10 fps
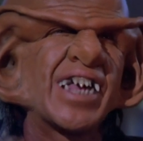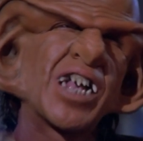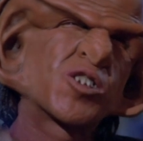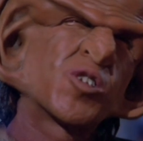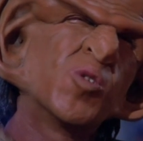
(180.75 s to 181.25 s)
and
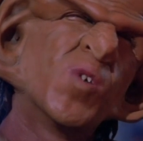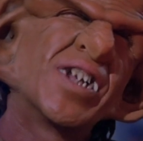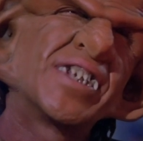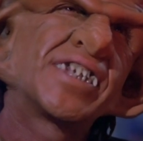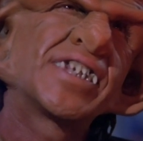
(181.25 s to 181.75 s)
along the
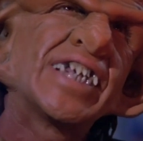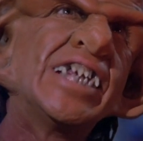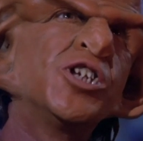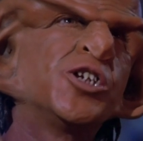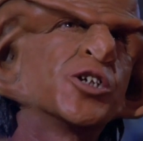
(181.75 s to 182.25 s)
way, they
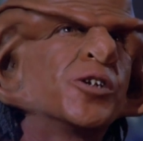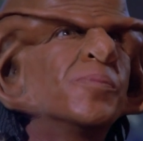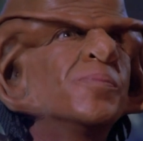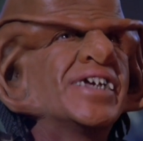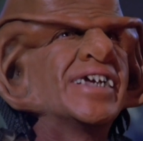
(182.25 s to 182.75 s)
encounter
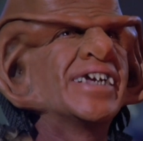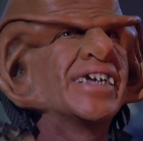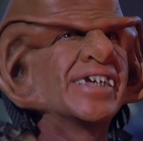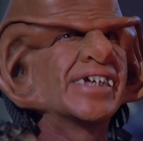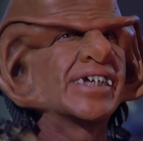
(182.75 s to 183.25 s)
aliens both